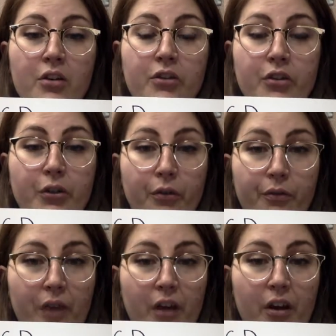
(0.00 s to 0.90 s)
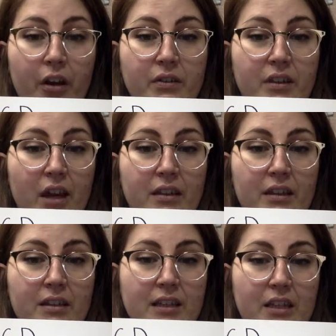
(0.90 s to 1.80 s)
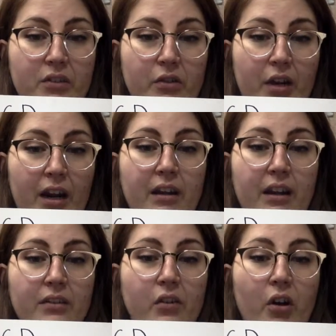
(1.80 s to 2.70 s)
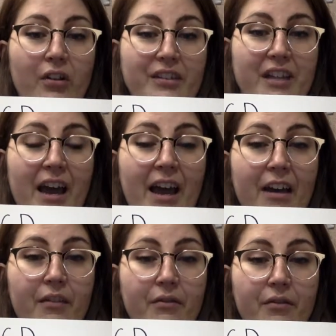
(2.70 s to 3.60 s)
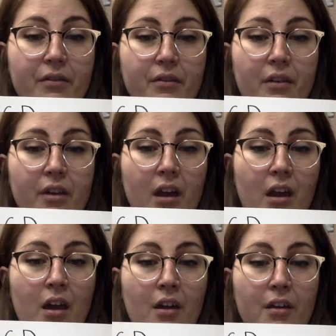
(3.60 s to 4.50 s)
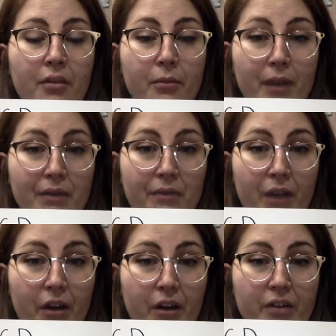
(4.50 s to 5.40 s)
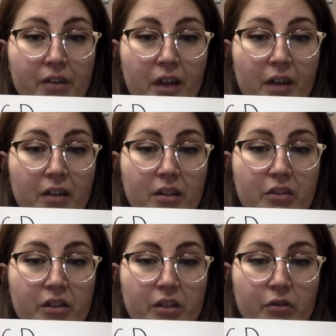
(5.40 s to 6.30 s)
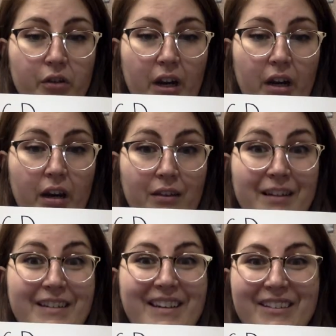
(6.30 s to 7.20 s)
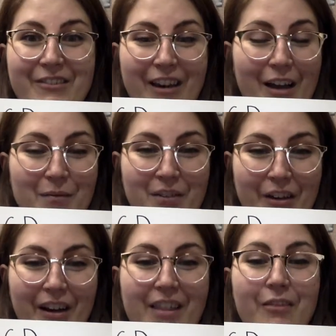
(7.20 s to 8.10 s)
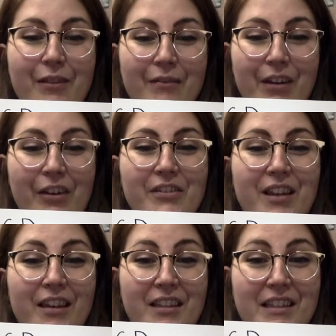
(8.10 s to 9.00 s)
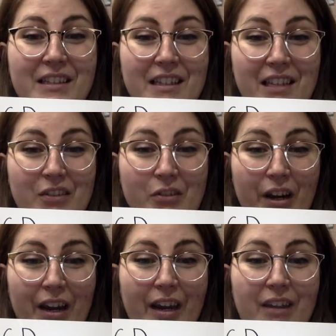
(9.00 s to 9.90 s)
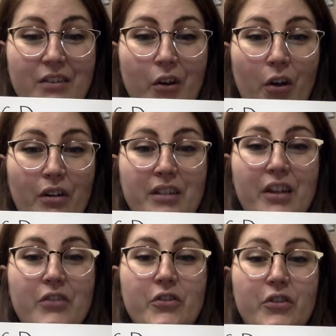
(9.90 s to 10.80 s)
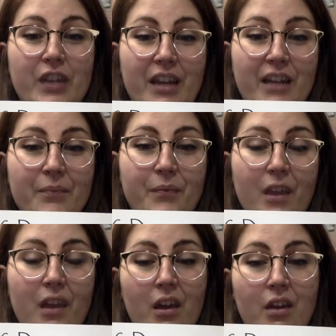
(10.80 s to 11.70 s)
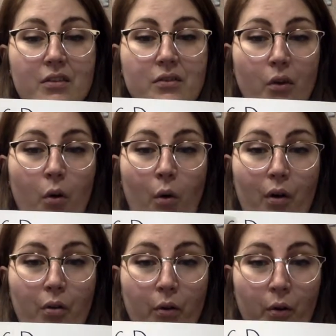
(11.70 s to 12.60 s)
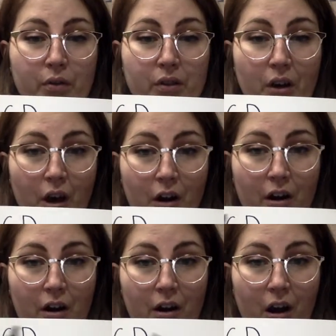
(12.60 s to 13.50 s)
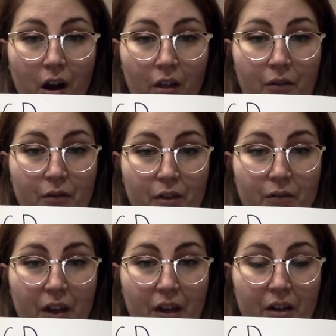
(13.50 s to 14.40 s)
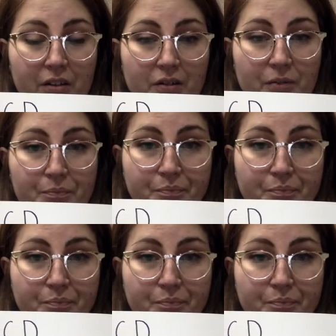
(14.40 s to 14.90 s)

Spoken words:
2 fingers on the D string is called an F. 3 fingers on the D string, 3 fingers on the D string is called a G. So those are all of our fingers.